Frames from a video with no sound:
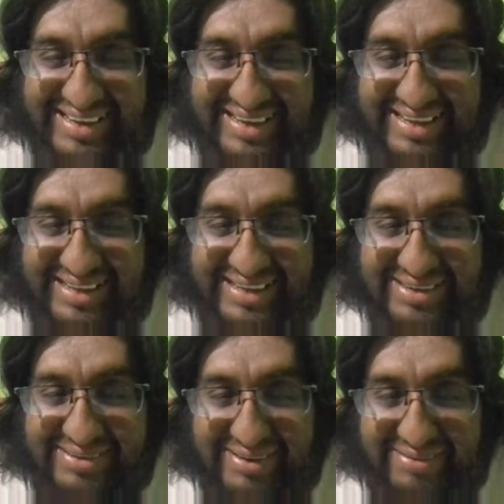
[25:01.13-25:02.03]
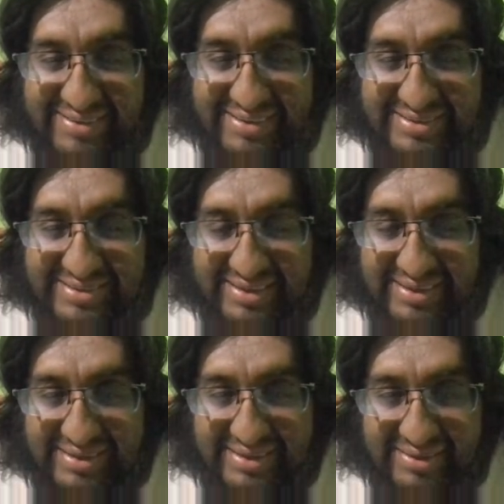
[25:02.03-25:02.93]
And then you have this
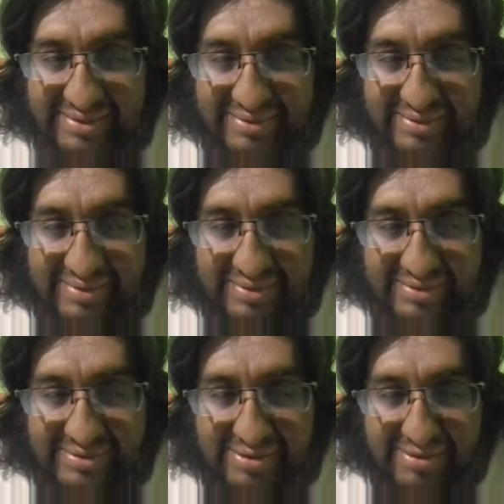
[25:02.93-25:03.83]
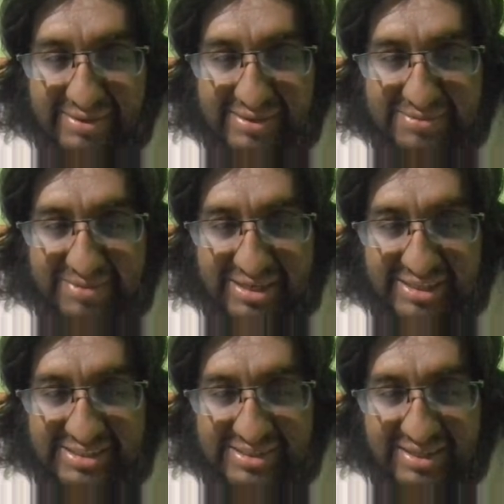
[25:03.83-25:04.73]
calling in
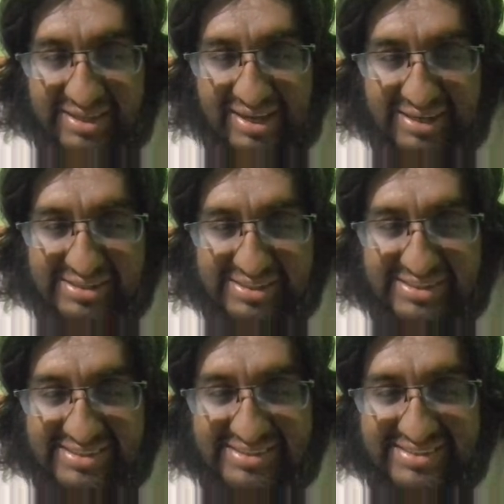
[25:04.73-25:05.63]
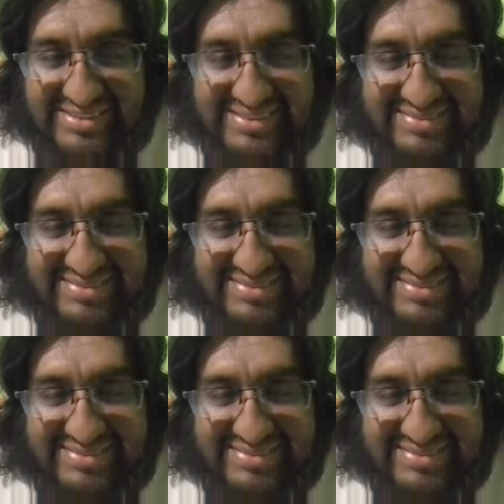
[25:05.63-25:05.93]
Spanish diéresis.